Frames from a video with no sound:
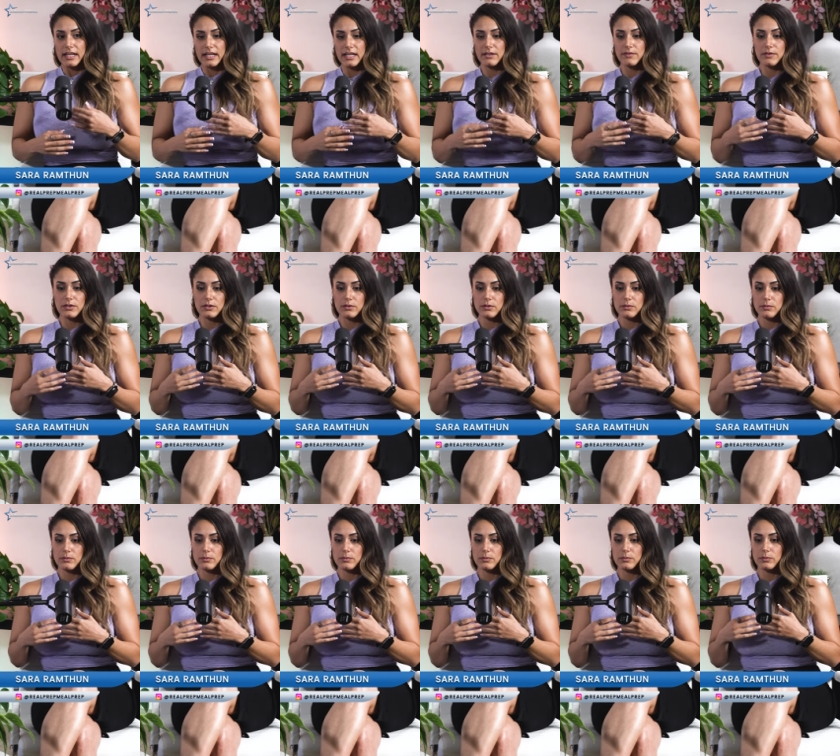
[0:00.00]
if
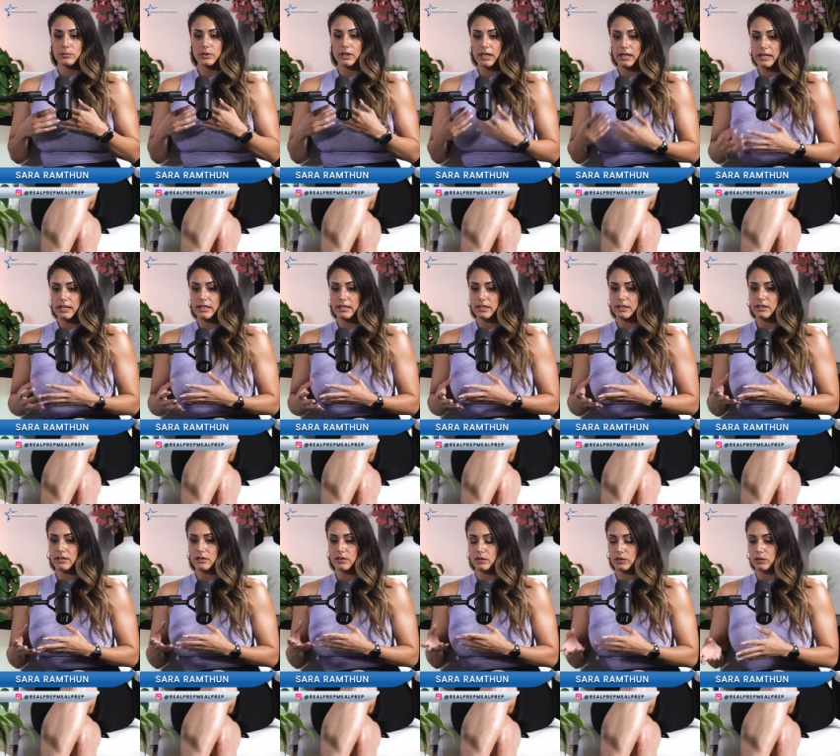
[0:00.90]
you cut
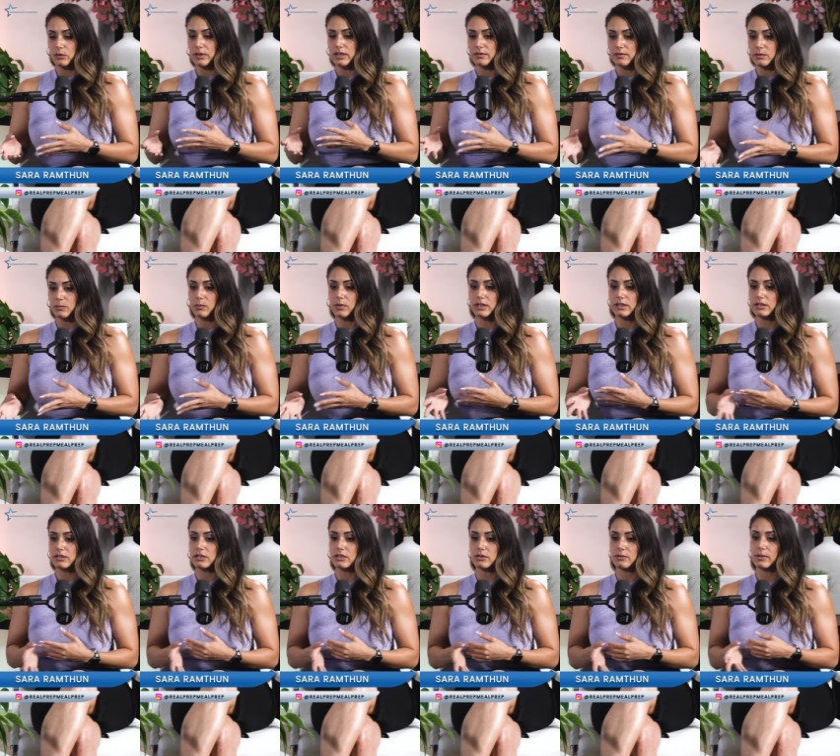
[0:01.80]
you know, even one
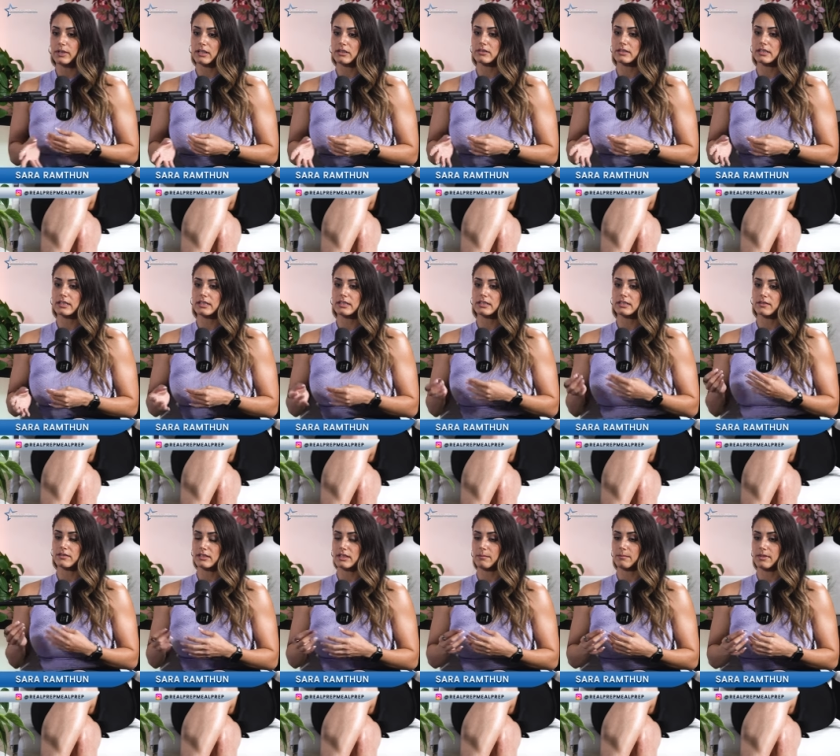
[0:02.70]
to two ounces
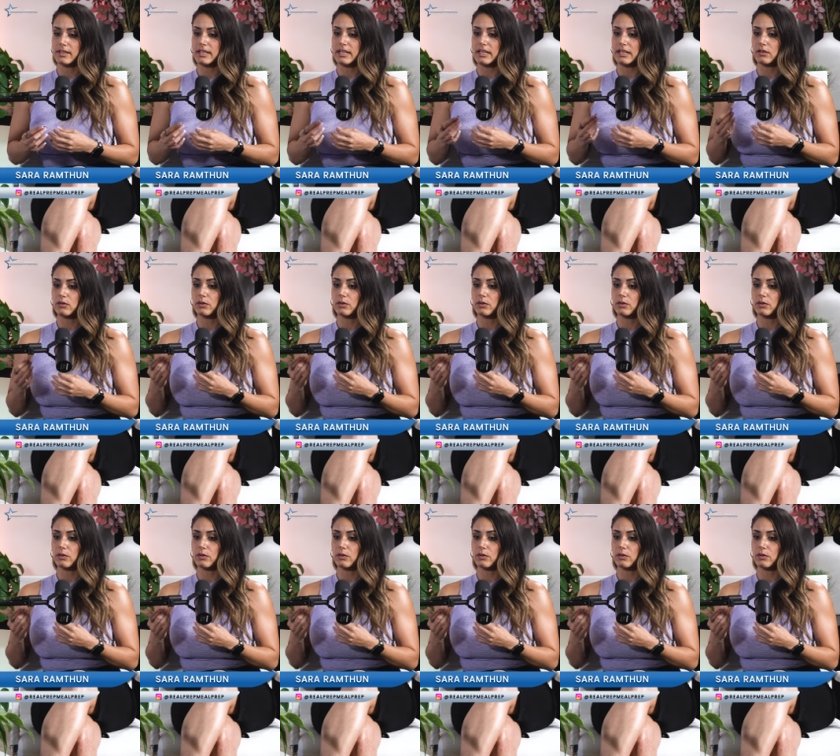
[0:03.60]
of something,